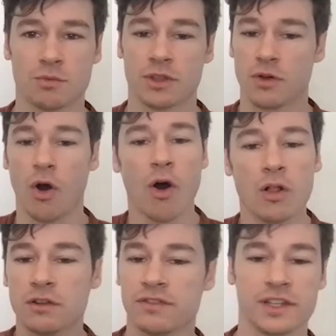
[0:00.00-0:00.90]
with
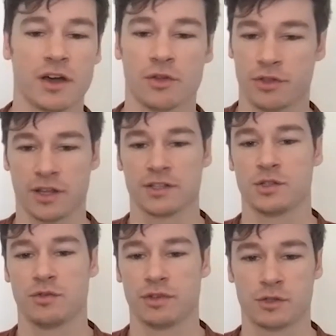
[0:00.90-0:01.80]
all of the other things
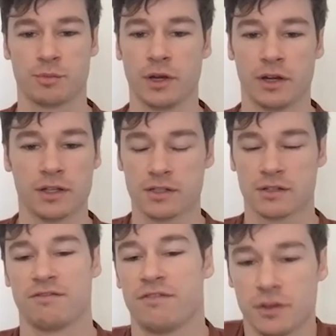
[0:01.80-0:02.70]
you've experienced
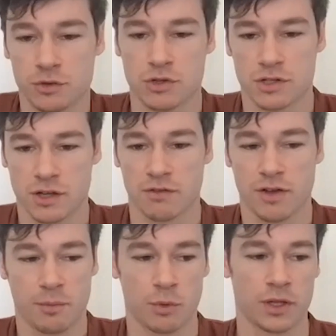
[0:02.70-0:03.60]
and filled yourself
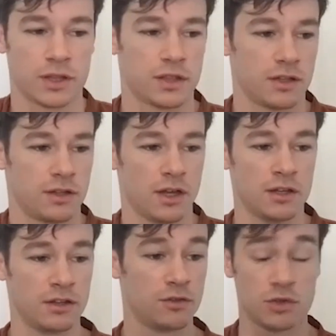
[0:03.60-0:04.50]
up with,
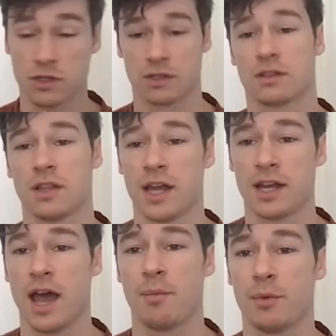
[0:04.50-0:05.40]
and you just let
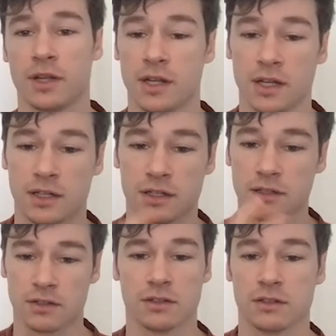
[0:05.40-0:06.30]
it happen in it.
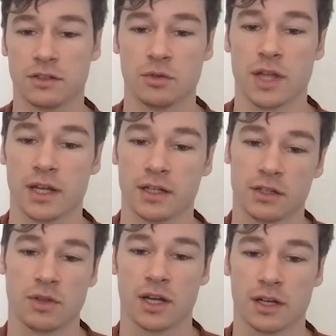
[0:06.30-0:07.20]
You let
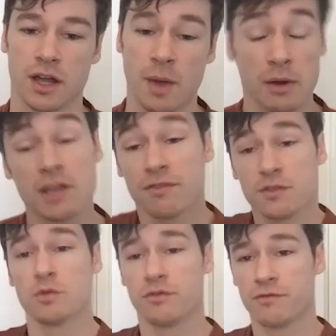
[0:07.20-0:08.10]
it come out
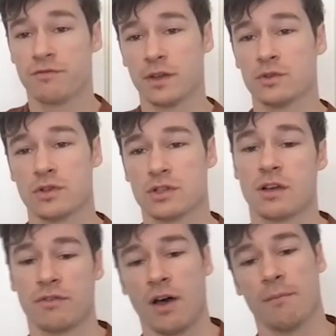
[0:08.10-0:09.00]
if you've filled
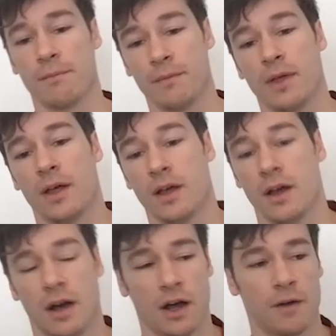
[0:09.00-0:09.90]
yourself up.
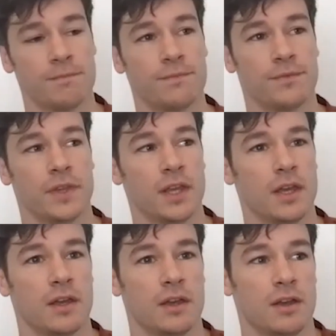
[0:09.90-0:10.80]
Yeah.
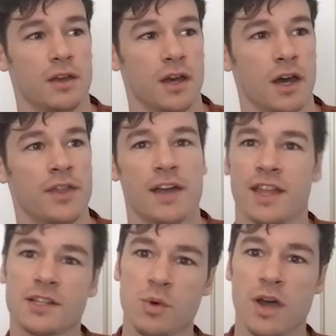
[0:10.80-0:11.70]
And
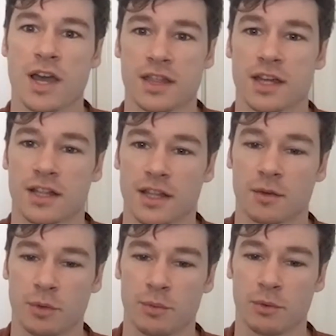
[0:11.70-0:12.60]
that's why I think,
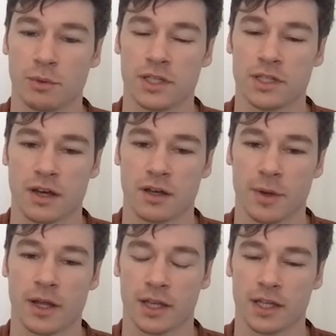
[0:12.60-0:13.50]
like, people really talk
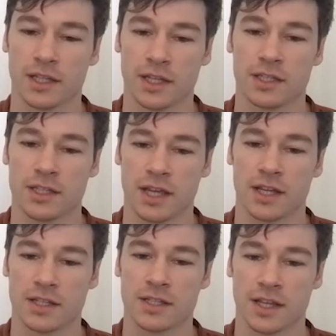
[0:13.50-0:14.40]
about, like, it
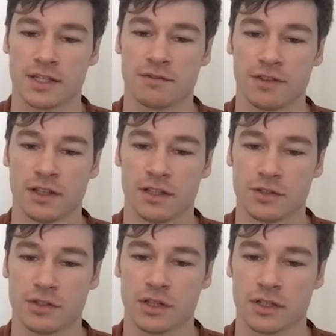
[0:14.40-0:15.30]
takes a
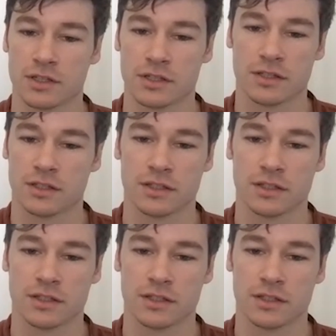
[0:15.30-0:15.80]
village, because